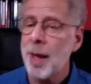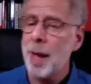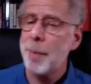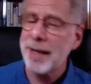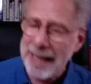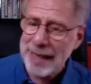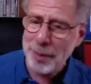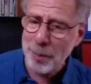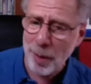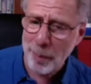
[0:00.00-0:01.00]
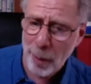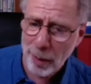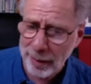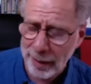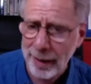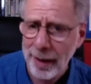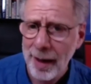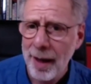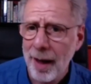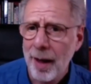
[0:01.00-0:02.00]
But even more importantly,
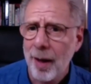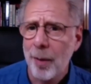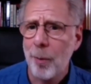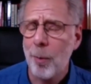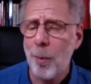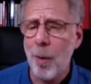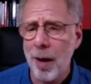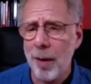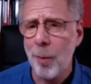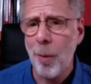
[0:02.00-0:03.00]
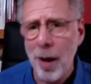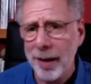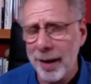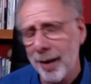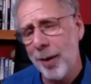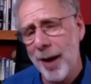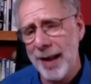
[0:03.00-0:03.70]
walking or